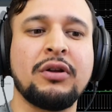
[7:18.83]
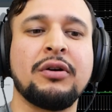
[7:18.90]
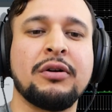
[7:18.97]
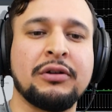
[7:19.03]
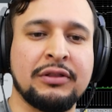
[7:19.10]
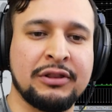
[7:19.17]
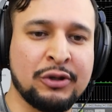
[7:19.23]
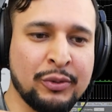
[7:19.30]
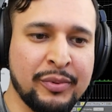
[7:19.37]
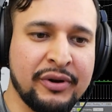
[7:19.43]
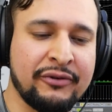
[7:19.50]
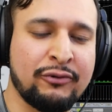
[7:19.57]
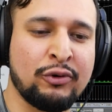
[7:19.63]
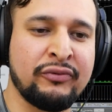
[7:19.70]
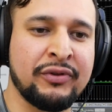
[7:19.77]
a little bit
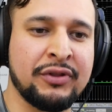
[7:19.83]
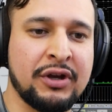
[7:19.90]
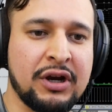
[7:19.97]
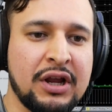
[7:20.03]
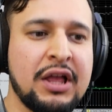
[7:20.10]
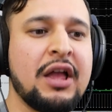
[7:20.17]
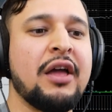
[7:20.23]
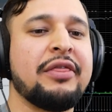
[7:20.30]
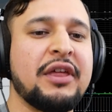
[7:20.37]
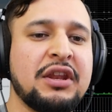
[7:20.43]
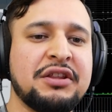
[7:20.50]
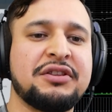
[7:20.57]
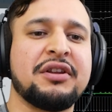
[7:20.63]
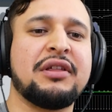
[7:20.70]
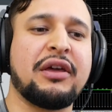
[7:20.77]
of groove in there. Then he
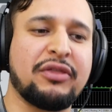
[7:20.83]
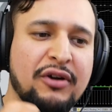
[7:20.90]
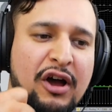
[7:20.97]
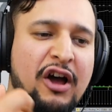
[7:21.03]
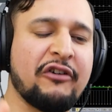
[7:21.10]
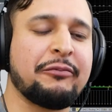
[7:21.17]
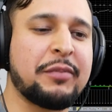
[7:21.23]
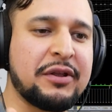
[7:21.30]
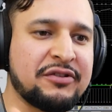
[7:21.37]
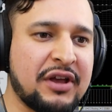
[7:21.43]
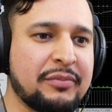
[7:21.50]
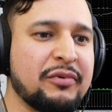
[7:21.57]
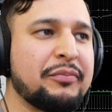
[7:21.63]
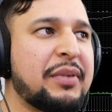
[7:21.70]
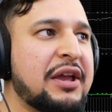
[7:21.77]
did like the offbeat
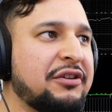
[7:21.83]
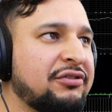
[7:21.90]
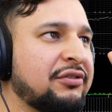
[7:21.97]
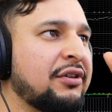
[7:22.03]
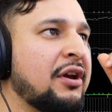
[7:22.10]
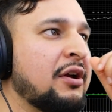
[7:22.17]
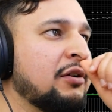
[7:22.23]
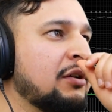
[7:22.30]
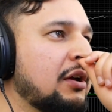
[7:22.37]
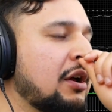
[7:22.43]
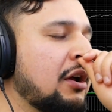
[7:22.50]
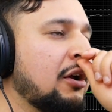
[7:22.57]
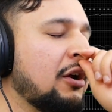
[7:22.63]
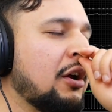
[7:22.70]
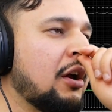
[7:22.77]
type of bass thing.
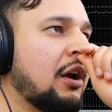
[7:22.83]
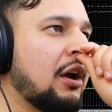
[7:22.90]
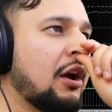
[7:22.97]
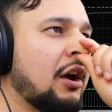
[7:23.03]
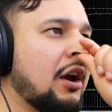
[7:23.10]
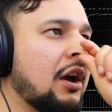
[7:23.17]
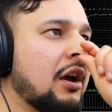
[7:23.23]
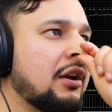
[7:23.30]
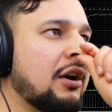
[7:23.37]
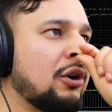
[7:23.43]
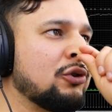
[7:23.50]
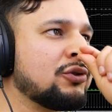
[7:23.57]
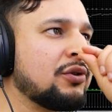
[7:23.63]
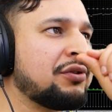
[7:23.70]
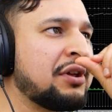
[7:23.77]
And I
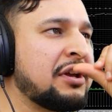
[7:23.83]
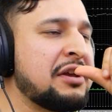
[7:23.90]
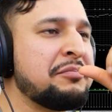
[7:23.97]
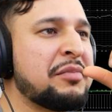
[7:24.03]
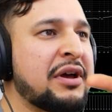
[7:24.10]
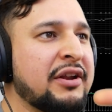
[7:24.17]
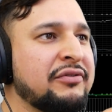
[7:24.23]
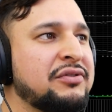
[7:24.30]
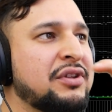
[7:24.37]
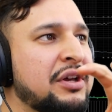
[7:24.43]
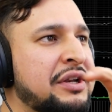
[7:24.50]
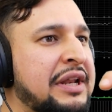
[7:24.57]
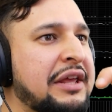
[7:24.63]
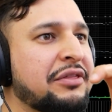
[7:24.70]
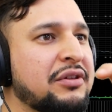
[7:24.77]
also think he might have
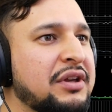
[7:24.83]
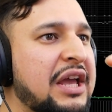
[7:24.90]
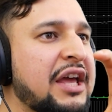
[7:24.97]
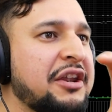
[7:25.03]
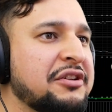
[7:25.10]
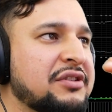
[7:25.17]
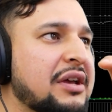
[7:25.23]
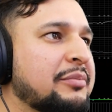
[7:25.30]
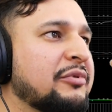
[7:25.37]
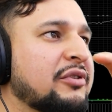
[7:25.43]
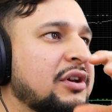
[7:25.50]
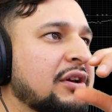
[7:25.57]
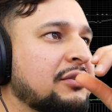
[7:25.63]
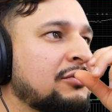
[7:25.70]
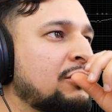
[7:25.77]
done like the gated type of
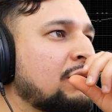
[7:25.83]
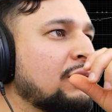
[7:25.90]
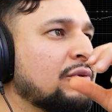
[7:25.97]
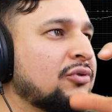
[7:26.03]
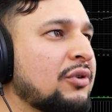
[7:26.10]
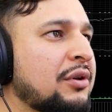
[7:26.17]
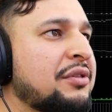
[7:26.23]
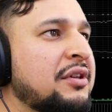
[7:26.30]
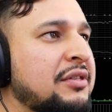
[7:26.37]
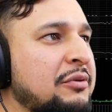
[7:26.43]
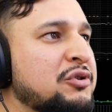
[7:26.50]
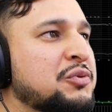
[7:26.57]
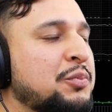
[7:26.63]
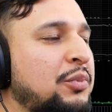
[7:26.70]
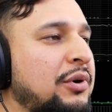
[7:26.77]
kick too. So I think that
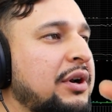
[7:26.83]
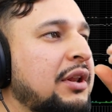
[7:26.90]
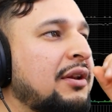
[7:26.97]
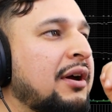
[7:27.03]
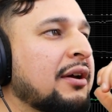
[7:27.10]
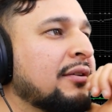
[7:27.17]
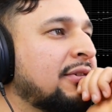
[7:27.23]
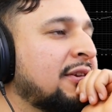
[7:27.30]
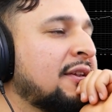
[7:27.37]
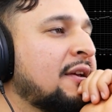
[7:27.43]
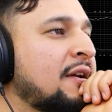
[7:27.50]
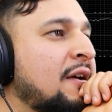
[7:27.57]
was pretty nice.